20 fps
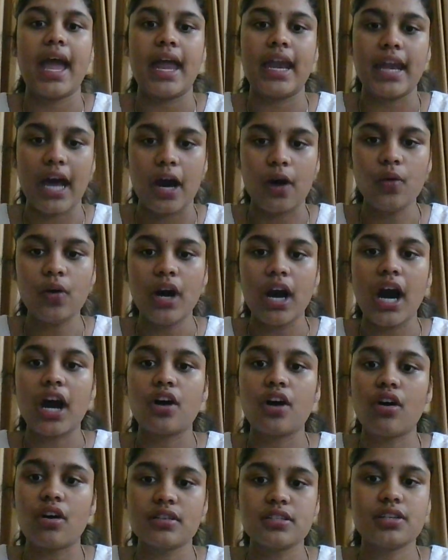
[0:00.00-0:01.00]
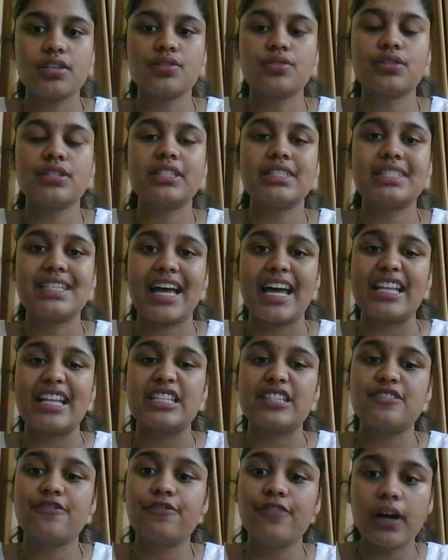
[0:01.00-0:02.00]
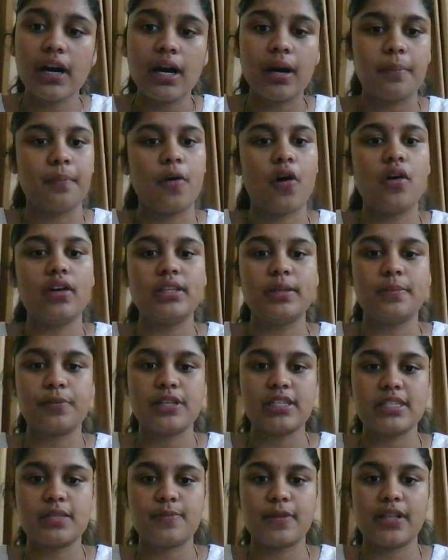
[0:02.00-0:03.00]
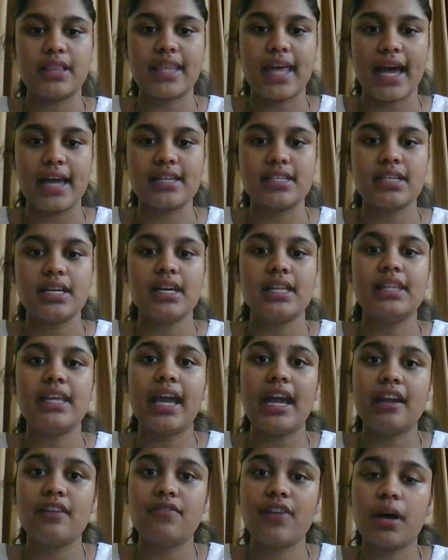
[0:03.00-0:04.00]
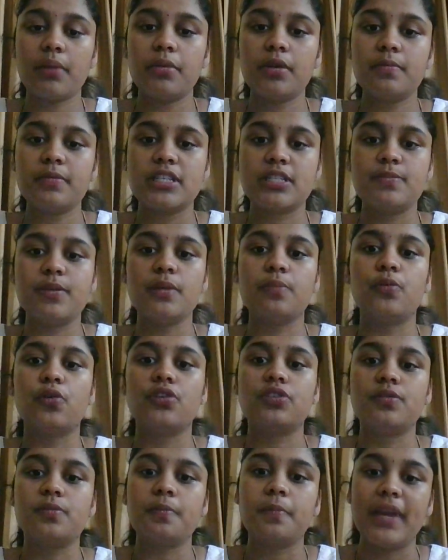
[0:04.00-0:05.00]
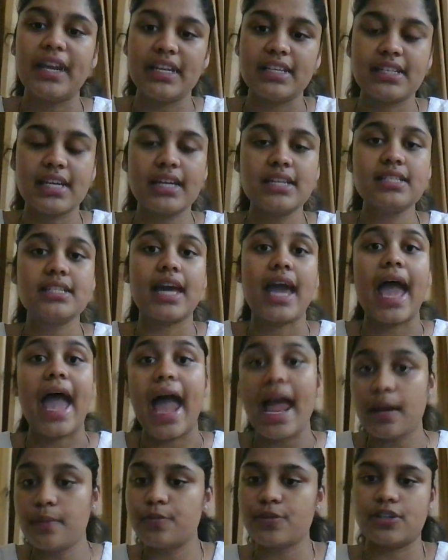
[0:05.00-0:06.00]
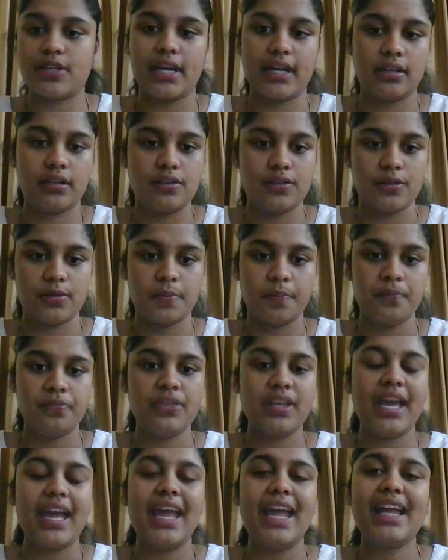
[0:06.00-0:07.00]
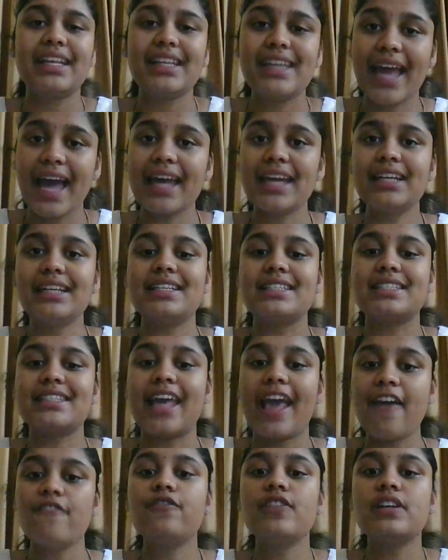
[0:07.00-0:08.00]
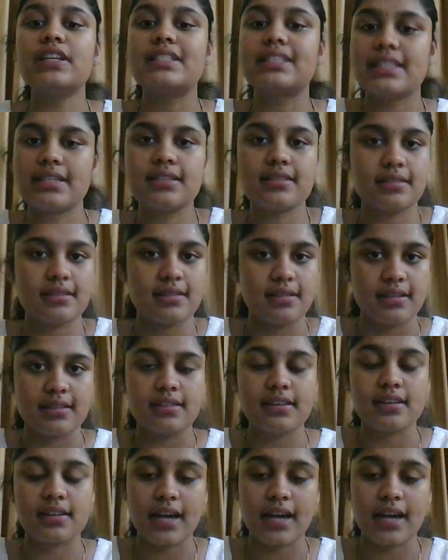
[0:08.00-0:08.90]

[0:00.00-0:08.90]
Now, our constitution stands firm on the principle that the environment must be both maintained and protected. It guarantees every citizen the